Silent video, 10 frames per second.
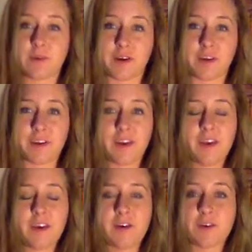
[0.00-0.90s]
work
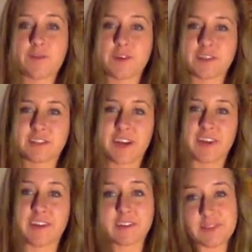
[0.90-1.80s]
over in
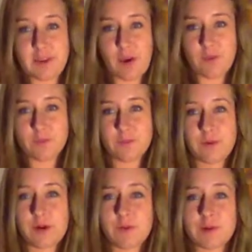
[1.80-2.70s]
Thailand and Laos,
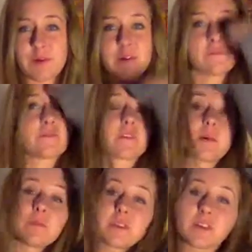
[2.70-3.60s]
where we were
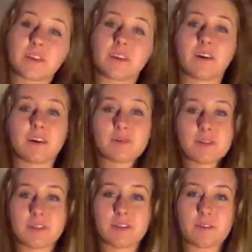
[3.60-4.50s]
completely
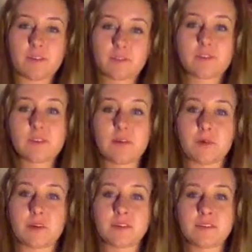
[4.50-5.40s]
100% culturally
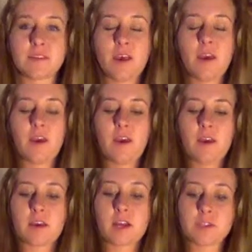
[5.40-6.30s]
immersed,
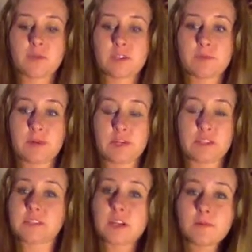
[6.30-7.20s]
got to
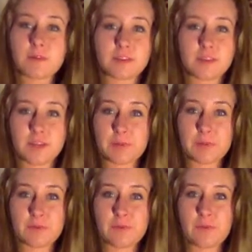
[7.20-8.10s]
experience ceremonies that they
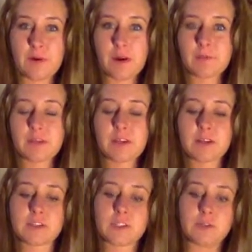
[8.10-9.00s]
performed,
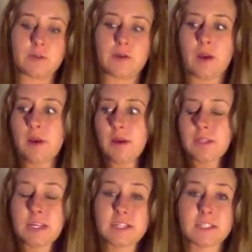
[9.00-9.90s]
get to
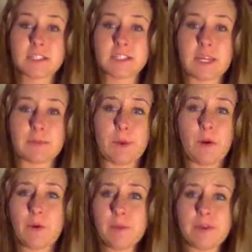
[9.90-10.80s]
taste the same
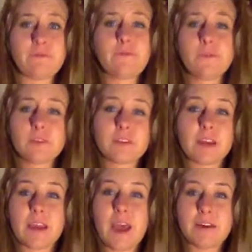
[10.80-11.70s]
homemade food that
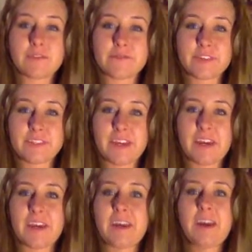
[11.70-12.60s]
they have every
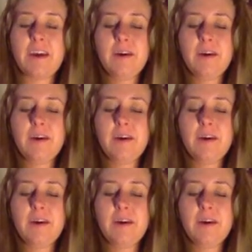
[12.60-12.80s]
day.